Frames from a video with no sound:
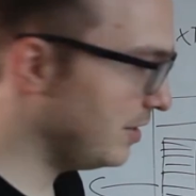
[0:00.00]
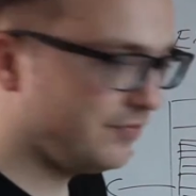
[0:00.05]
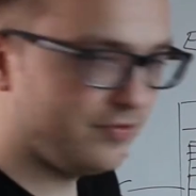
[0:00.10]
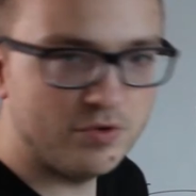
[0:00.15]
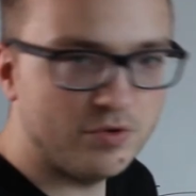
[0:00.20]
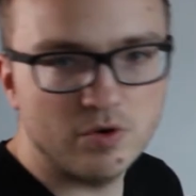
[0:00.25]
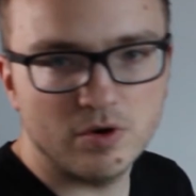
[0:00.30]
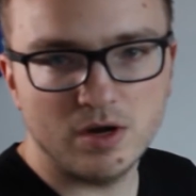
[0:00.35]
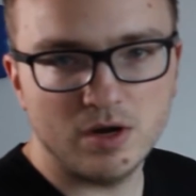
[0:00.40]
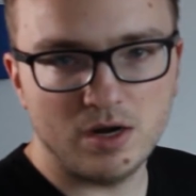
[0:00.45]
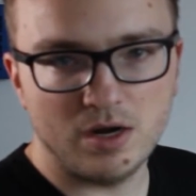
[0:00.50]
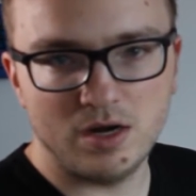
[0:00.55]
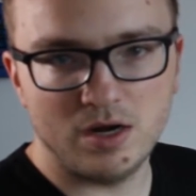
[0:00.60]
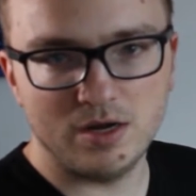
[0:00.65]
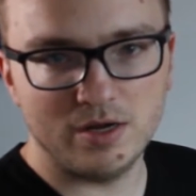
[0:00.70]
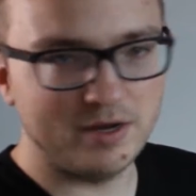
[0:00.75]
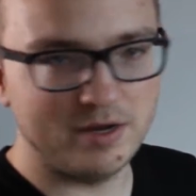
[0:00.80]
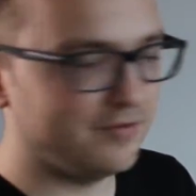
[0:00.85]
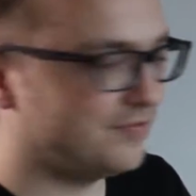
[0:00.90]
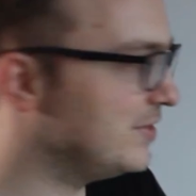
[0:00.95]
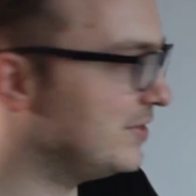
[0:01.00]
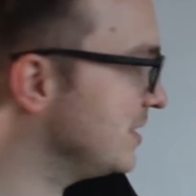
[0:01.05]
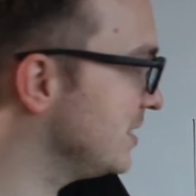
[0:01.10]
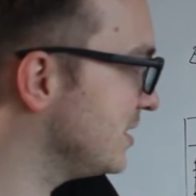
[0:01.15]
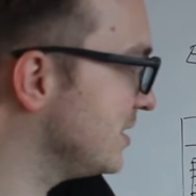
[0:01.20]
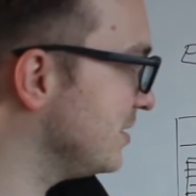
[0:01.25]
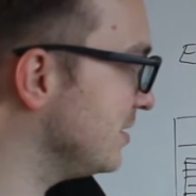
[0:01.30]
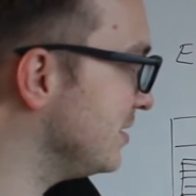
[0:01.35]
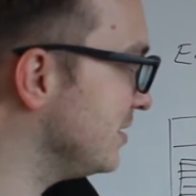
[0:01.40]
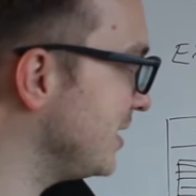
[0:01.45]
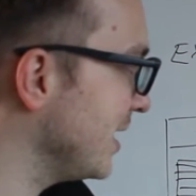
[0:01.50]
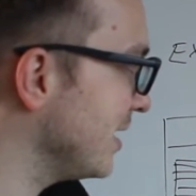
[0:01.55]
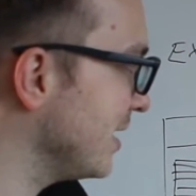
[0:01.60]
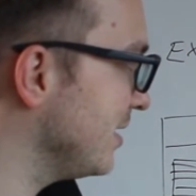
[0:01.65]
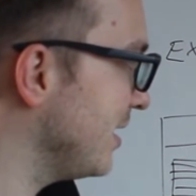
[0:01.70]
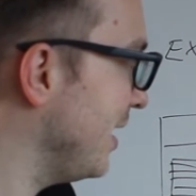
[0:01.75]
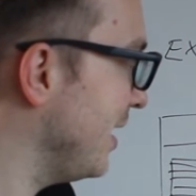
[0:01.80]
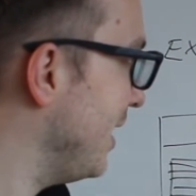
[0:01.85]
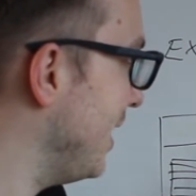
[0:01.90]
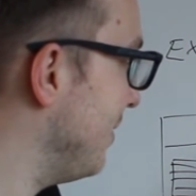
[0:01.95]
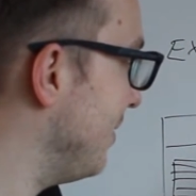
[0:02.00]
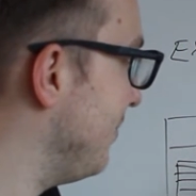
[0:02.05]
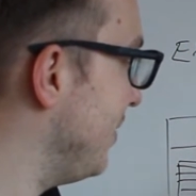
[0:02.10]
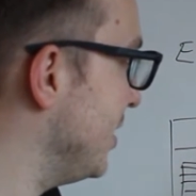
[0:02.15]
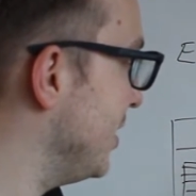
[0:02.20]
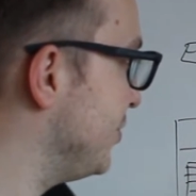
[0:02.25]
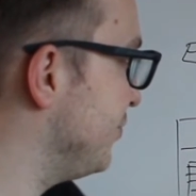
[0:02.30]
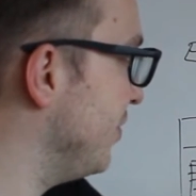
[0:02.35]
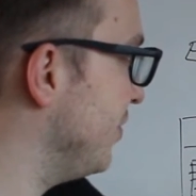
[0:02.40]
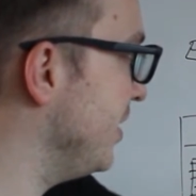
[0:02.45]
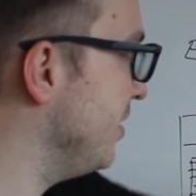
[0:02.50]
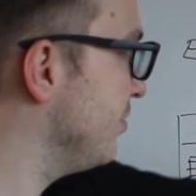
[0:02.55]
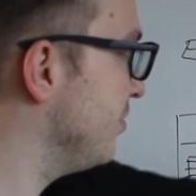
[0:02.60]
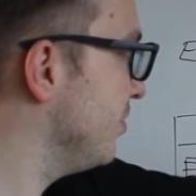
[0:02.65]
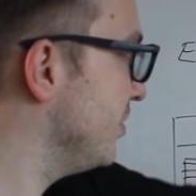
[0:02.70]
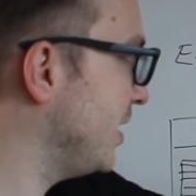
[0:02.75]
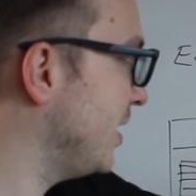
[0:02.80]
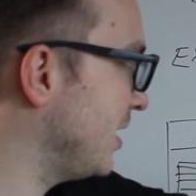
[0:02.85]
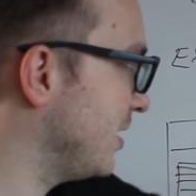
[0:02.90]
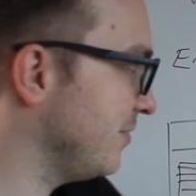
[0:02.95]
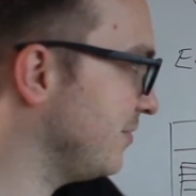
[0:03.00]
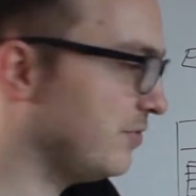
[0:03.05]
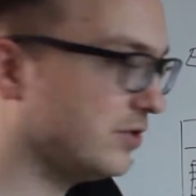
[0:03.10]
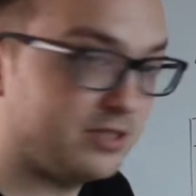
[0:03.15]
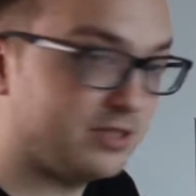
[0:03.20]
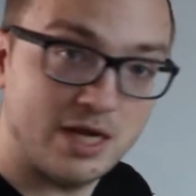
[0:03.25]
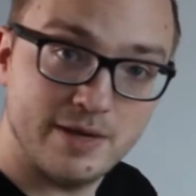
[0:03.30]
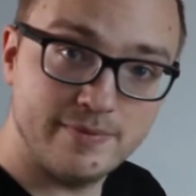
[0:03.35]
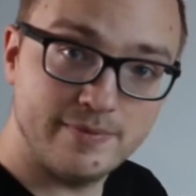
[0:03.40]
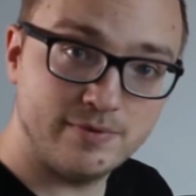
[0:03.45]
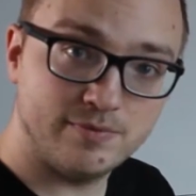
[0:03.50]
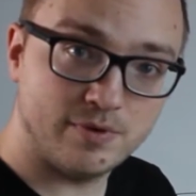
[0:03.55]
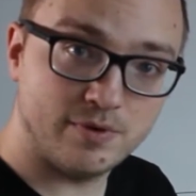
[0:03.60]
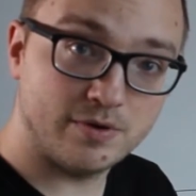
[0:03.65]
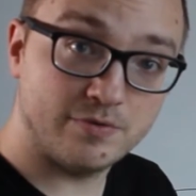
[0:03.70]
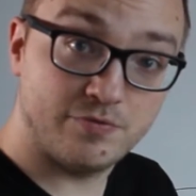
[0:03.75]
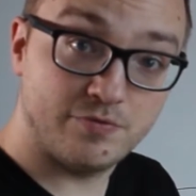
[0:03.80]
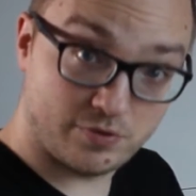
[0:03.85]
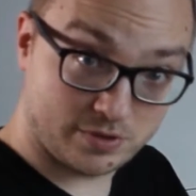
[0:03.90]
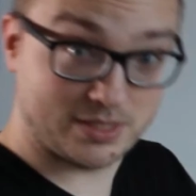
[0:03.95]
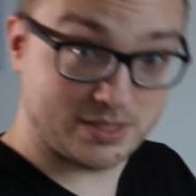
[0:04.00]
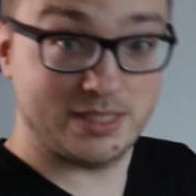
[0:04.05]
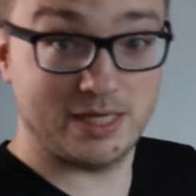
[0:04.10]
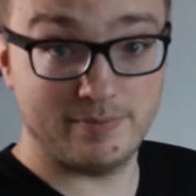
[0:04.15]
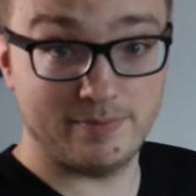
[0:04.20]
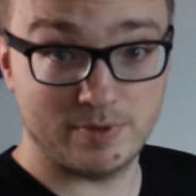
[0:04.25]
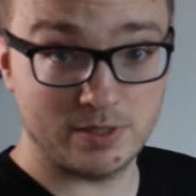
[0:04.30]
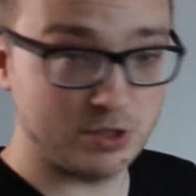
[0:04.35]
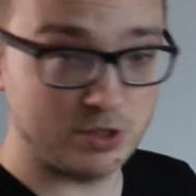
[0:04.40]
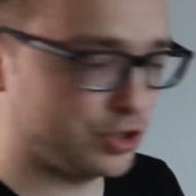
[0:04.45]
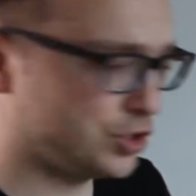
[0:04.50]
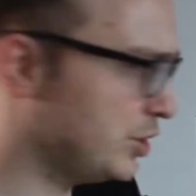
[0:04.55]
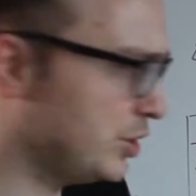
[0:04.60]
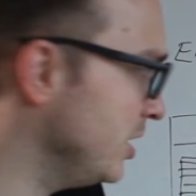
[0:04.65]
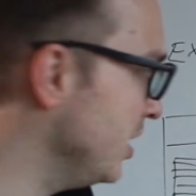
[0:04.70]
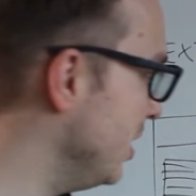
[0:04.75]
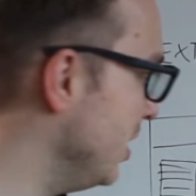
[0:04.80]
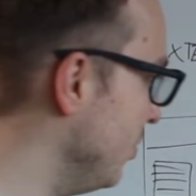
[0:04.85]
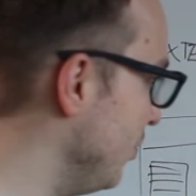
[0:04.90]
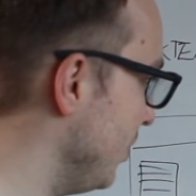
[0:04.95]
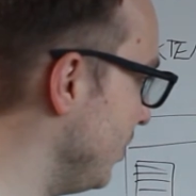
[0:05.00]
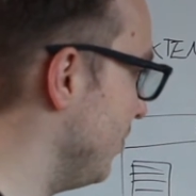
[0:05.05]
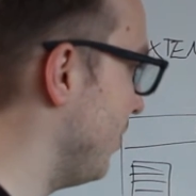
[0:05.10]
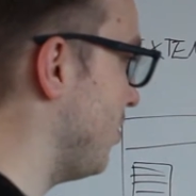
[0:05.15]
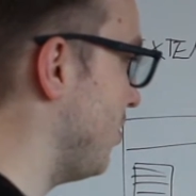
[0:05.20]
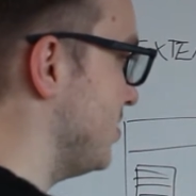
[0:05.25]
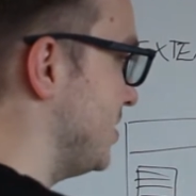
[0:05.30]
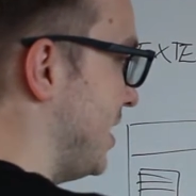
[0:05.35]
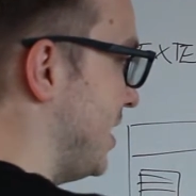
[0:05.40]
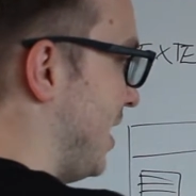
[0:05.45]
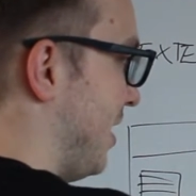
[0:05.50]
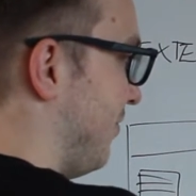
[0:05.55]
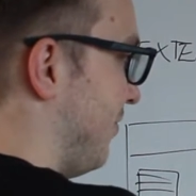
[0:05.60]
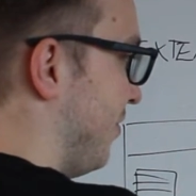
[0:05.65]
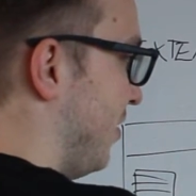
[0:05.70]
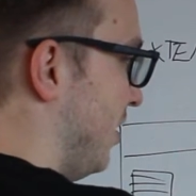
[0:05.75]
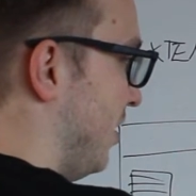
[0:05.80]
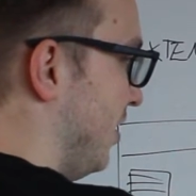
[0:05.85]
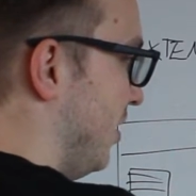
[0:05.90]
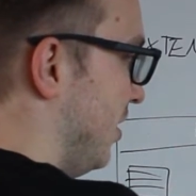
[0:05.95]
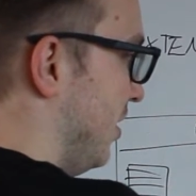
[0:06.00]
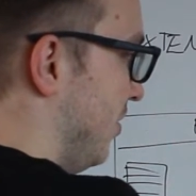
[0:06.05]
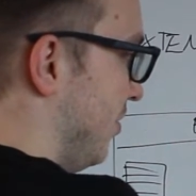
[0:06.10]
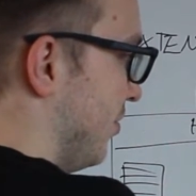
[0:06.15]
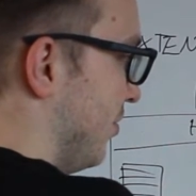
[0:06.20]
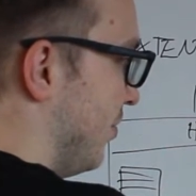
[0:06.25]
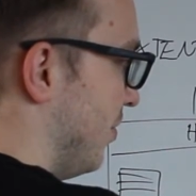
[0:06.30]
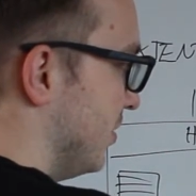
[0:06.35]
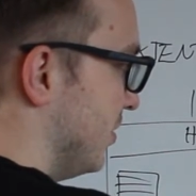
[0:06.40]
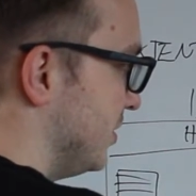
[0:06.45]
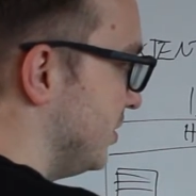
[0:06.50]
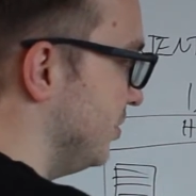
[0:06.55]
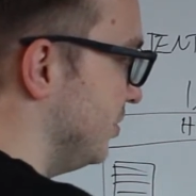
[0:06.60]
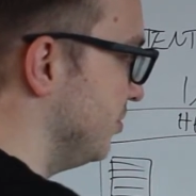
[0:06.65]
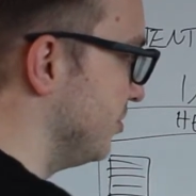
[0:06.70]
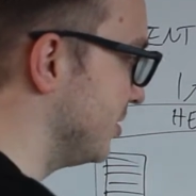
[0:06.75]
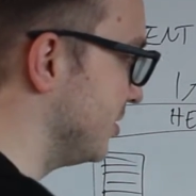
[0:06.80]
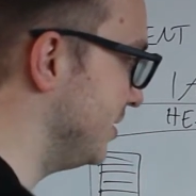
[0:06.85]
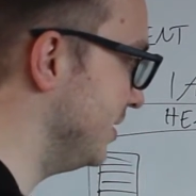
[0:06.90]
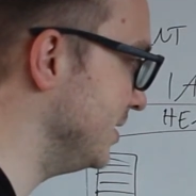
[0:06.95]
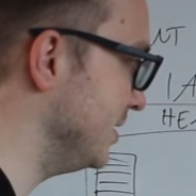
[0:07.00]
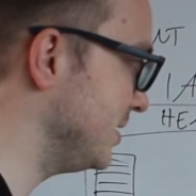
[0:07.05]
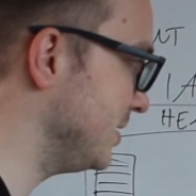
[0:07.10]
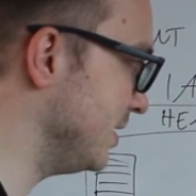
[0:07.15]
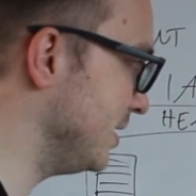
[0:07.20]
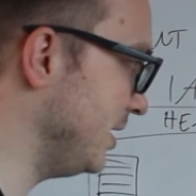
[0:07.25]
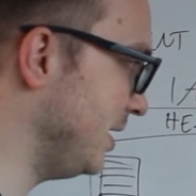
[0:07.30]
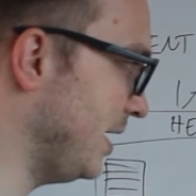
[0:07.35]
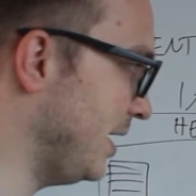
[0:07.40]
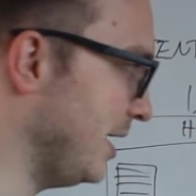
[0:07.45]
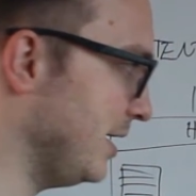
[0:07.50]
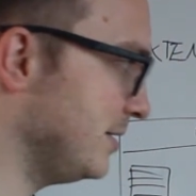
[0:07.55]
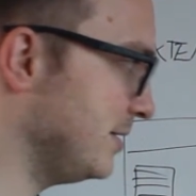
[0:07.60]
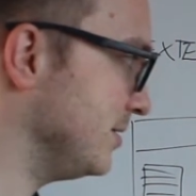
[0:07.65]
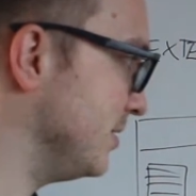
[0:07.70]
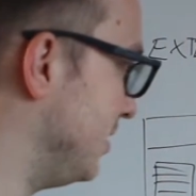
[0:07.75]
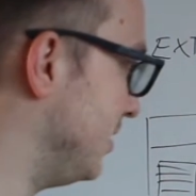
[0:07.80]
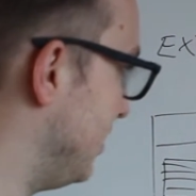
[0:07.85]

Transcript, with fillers: if you if this is the second IAM page for in-row data for table 1 for the same partition, we won't use this 8